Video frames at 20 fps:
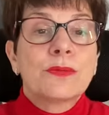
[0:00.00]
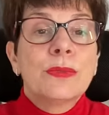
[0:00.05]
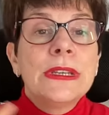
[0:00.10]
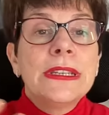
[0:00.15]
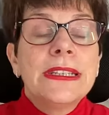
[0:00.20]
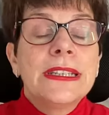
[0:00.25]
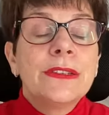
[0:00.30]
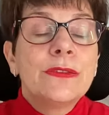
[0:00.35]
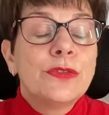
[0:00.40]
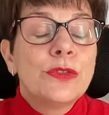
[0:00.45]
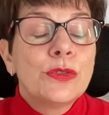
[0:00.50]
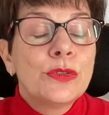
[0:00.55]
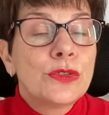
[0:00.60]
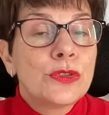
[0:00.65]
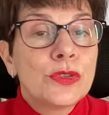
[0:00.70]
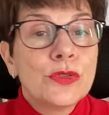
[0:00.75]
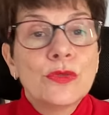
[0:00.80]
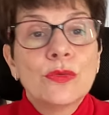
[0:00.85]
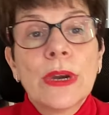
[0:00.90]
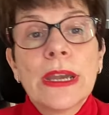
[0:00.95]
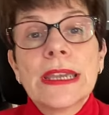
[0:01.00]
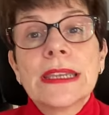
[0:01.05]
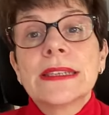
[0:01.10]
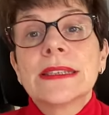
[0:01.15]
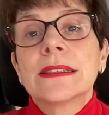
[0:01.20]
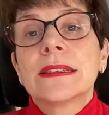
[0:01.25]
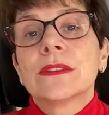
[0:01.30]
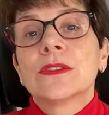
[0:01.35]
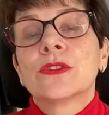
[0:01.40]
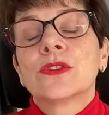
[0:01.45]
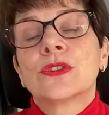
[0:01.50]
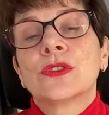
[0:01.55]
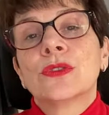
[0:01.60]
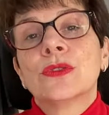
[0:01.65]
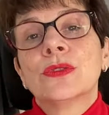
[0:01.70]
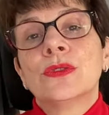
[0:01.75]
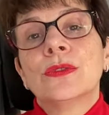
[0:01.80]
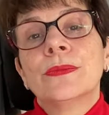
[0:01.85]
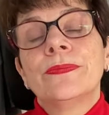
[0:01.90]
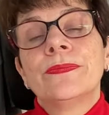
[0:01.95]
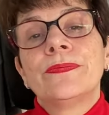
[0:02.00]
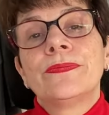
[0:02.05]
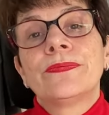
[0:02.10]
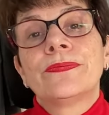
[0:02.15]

will give you two ways to